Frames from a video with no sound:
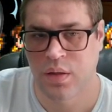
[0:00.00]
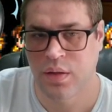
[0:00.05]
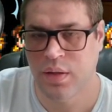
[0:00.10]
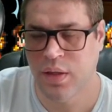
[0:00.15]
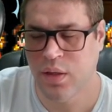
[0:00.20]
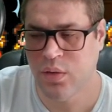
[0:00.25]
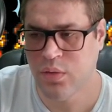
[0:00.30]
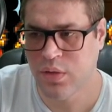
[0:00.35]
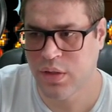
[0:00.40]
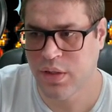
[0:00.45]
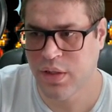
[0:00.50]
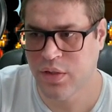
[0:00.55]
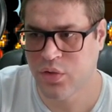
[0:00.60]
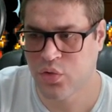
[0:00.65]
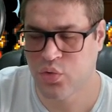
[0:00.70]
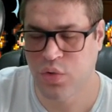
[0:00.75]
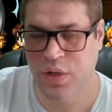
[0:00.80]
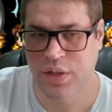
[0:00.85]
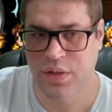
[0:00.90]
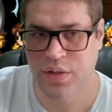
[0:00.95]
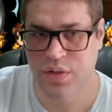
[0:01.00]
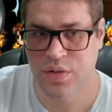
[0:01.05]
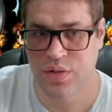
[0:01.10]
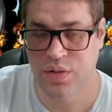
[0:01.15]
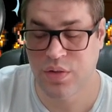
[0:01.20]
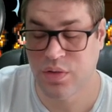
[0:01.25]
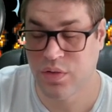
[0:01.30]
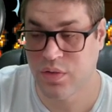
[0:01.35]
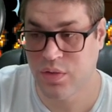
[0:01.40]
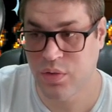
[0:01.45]
Now the last
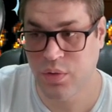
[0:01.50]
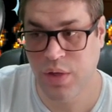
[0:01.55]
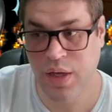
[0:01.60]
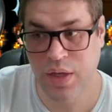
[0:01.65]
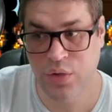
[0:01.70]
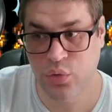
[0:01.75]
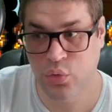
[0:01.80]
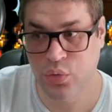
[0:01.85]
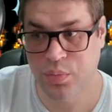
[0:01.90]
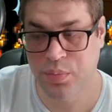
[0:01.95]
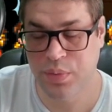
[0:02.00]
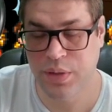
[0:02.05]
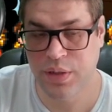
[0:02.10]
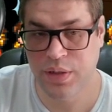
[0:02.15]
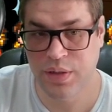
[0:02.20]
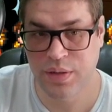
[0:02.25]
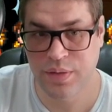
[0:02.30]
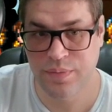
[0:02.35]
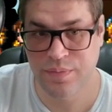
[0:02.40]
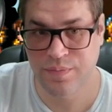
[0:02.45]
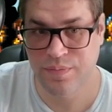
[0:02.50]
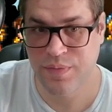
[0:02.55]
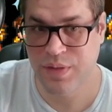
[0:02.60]
strategy, it still has Urpina.